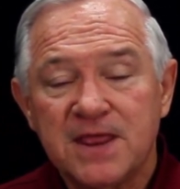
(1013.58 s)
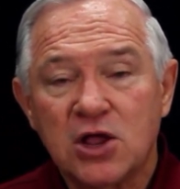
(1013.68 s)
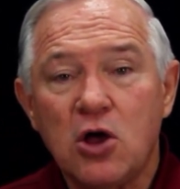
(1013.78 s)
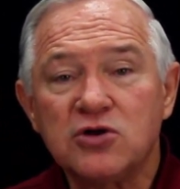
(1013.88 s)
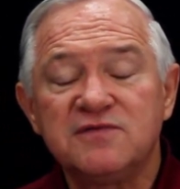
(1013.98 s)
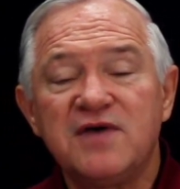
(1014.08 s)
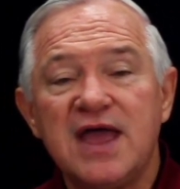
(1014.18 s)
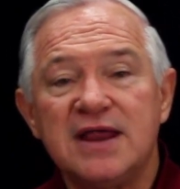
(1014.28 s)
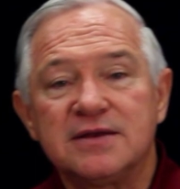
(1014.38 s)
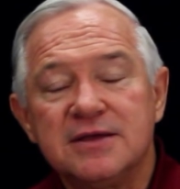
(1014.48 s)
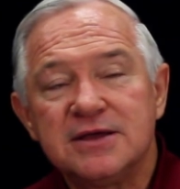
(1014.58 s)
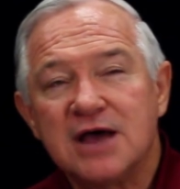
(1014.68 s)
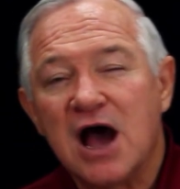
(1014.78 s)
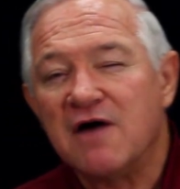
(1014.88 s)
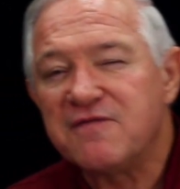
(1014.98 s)
Cultivate
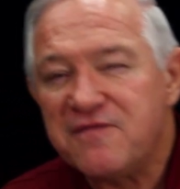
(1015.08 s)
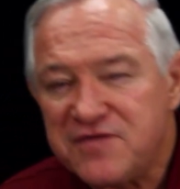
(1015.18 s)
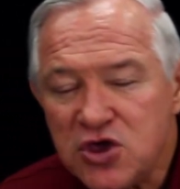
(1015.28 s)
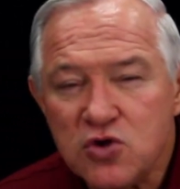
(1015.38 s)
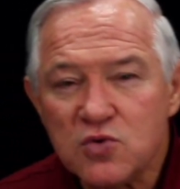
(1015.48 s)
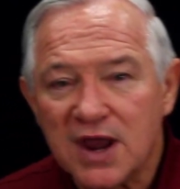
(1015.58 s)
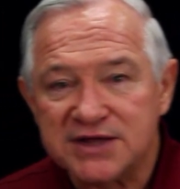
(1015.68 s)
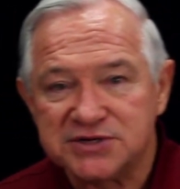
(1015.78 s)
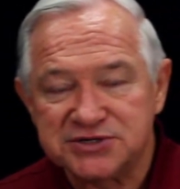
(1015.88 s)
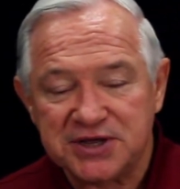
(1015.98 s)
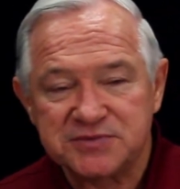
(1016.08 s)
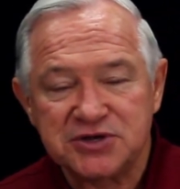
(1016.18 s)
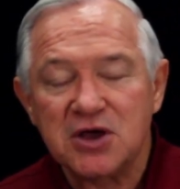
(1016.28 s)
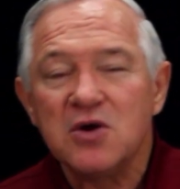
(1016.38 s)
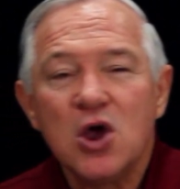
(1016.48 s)
a few relationships.
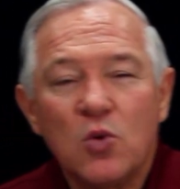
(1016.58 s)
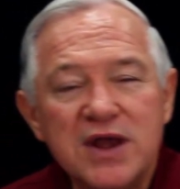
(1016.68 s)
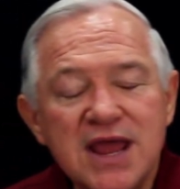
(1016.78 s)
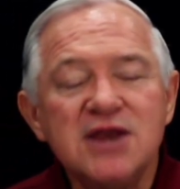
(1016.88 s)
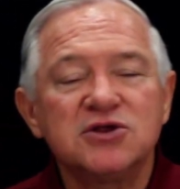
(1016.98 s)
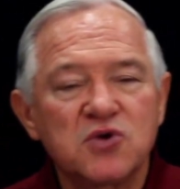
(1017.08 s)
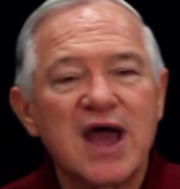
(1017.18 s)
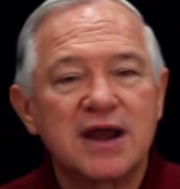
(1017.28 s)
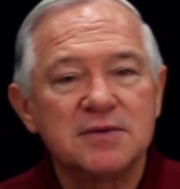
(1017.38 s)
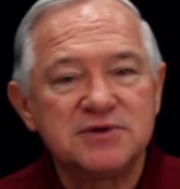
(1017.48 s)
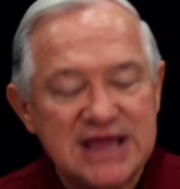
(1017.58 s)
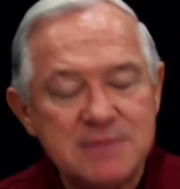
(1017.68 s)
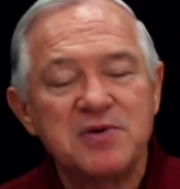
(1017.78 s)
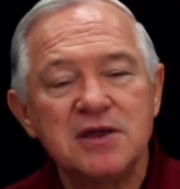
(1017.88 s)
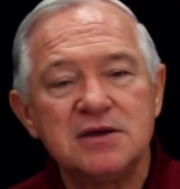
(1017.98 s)
We need to try to
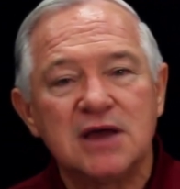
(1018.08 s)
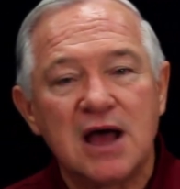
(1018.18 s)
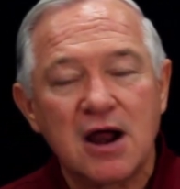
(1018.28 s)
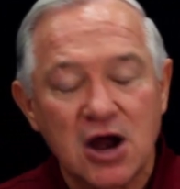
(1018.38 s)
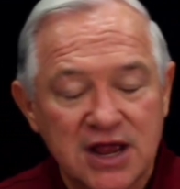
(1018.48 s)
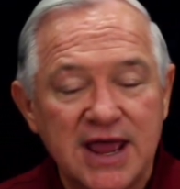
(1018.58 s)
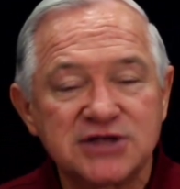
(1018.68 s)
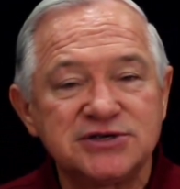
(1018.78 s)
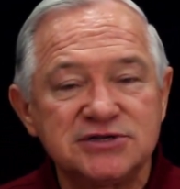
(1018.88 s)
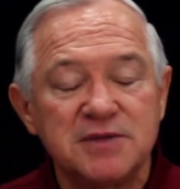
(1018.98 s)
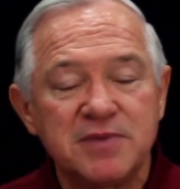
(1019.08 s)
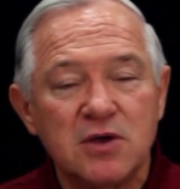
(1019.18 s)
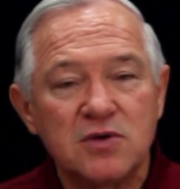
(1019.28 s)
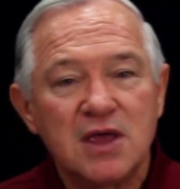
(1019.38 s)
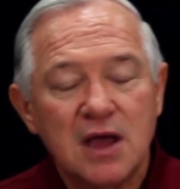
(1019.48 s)
deepen our connections and
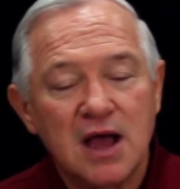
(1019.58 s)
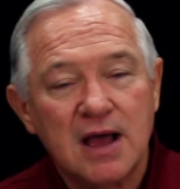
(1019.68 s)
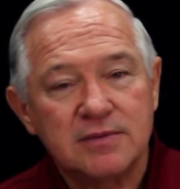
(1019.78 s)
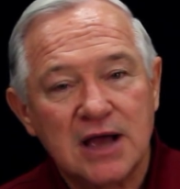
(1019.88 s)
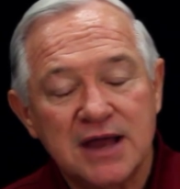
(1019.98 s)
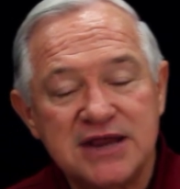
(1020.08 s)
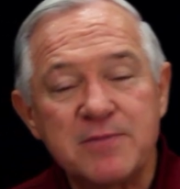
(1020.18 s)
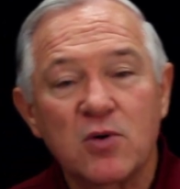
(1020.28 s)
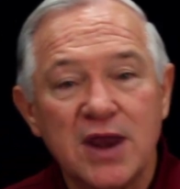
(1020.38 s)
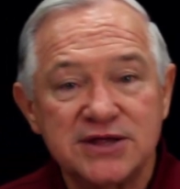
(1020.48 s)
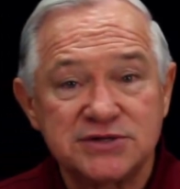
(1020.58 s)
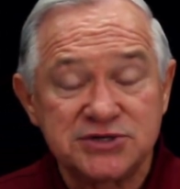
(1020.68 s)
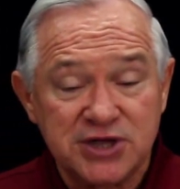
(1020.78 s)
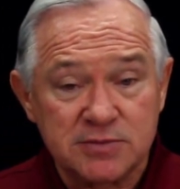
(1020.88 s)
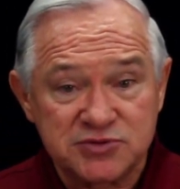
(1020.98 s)
build deeper
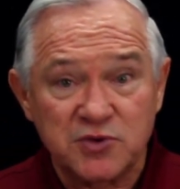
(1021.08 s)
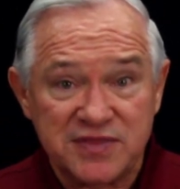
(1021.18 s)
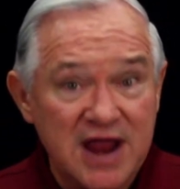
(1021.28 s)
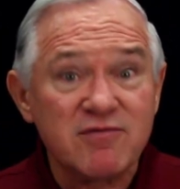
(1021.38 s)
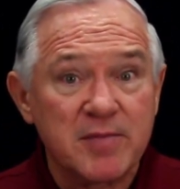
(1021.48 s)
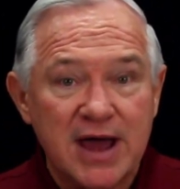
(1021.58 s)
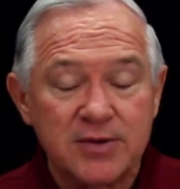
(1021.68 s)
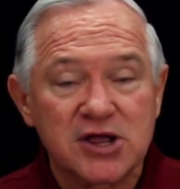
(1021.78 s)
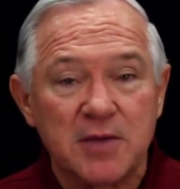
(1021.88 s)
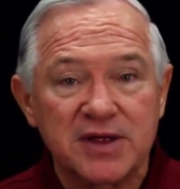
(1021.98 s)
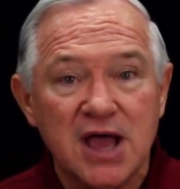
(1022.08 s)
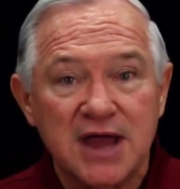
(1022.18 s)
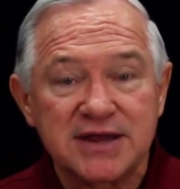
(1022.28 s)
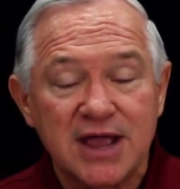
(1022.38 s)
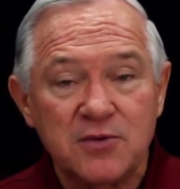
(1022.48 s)
relationships with everybody we come in
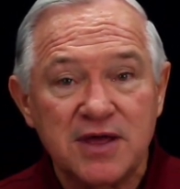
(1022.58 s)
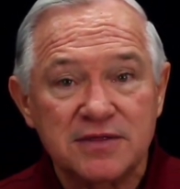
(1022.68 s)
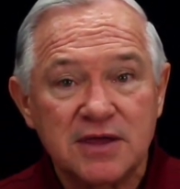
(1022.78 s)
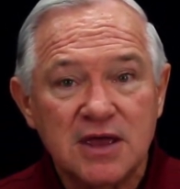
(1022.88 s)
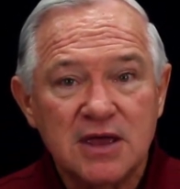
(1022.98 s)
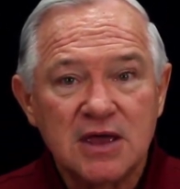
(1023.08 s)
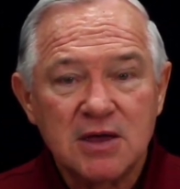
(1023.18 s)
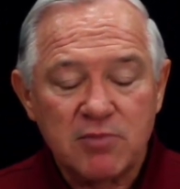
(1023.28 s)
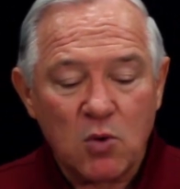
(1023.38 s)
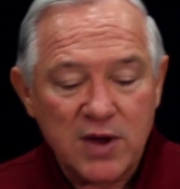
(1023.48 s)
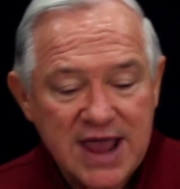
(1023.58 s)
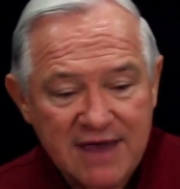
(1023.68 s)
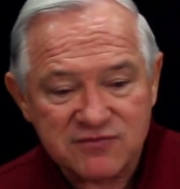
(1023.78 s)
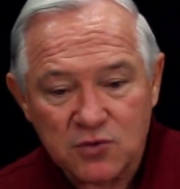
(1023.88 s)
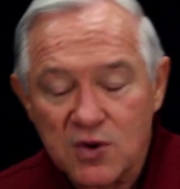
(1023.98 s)
contact with. But we
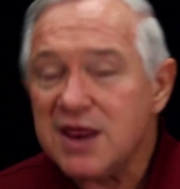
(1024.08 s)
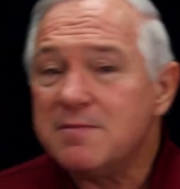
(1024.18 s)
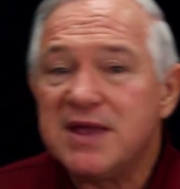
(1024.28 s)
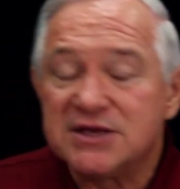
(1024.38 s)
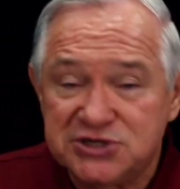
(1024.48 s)
have to really be